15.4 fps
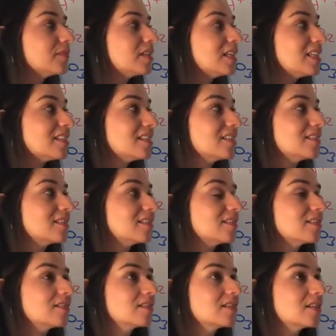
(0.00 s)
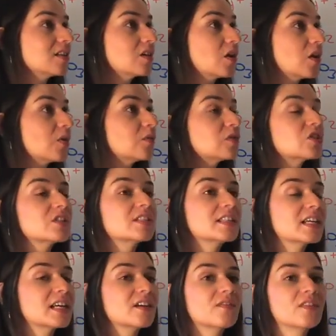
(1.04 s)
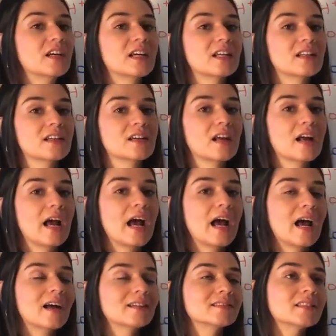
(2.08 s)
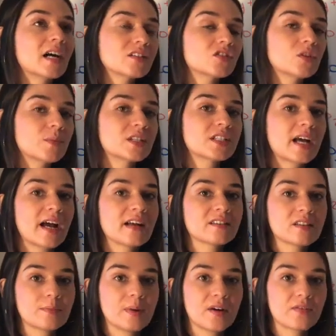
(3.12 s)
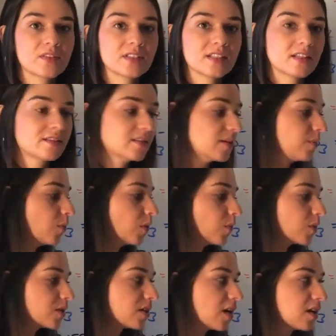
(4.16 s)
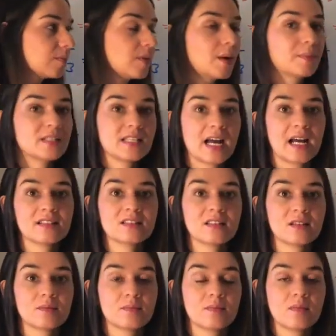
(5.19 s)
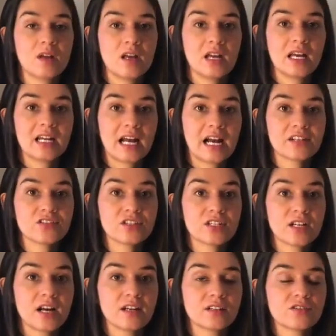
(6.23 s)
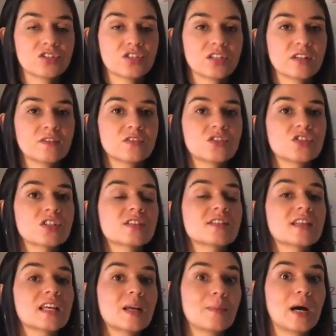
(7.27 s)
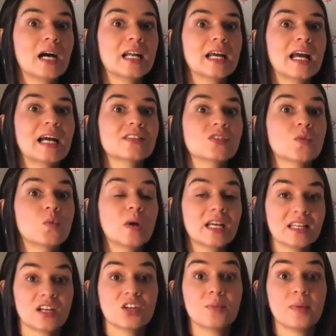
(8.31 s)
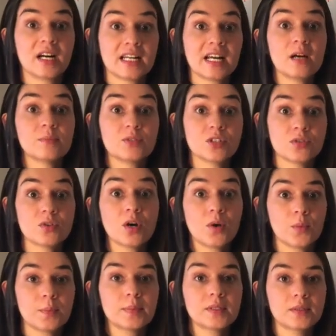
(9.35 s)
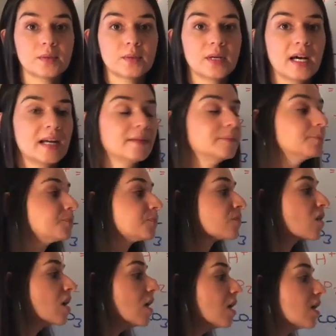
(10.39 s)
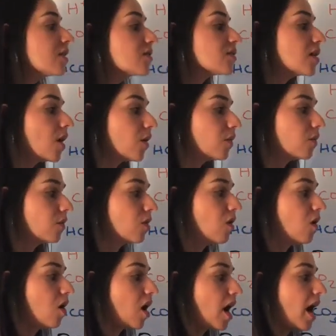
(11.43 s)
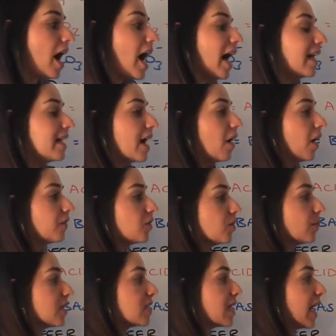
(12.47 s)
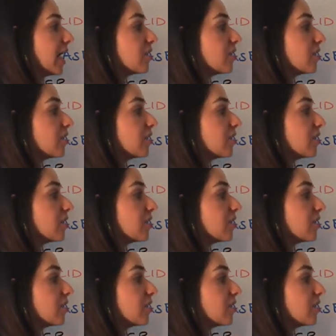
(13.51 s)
this is, just think of it not so much as the buffer system when we're talking about potassium and hydrogen ion shifts. Just think about it as a way that your body helps you cope, okay? So I now have too much